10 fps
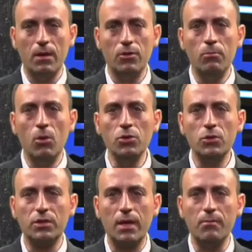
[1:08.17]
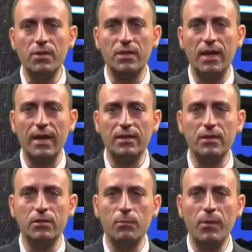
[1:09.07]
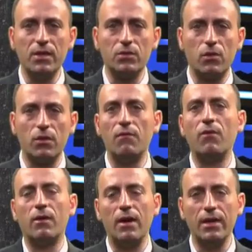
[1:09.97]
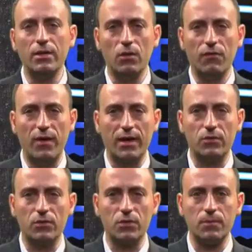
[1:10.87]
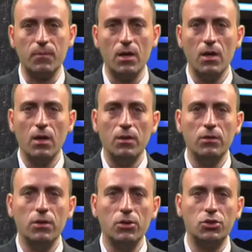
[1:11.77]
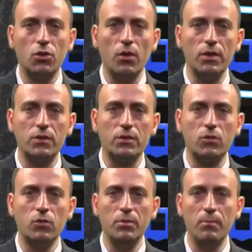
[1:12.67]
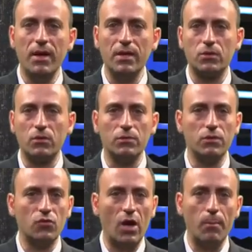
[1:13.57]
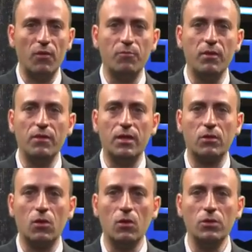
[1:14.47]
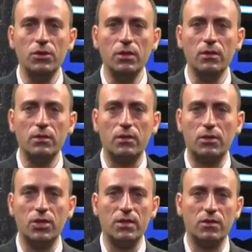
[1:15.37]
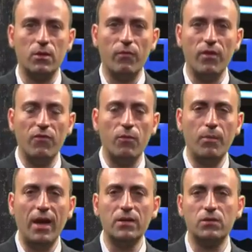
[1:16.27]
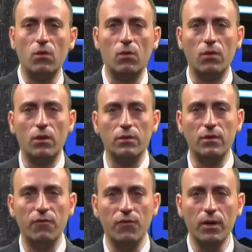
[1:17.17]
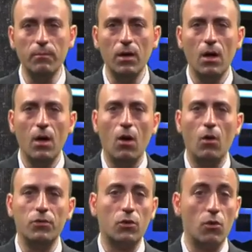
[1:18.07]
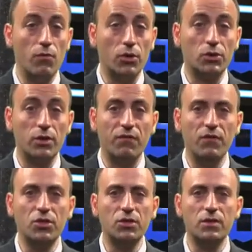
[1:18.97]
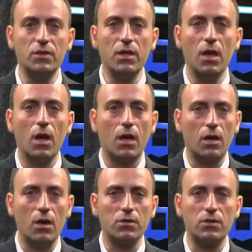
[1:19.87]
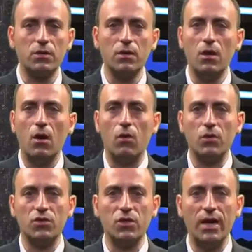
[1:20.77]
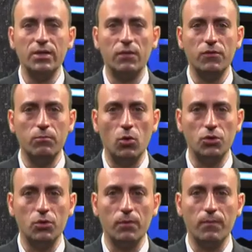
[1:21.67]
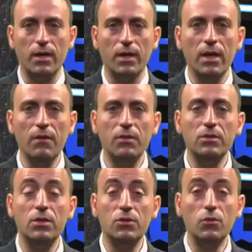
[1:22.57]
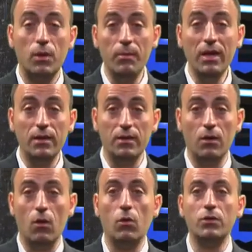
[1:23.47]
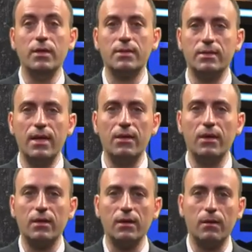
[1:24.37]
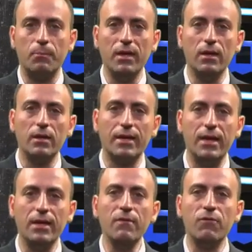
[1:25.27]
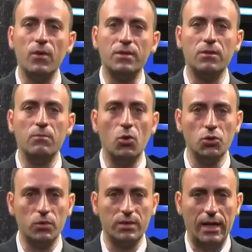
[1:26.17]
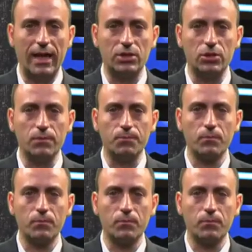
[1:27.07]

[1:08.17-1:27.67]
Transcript: The modules can be selected based on a variety of factors. The choice could be based on the type of PV technology, such as wafer-based or thin film, on the conversion efficiency, cost, or size of the module. Even the durability or the aesthetic appeal can influence the module selection.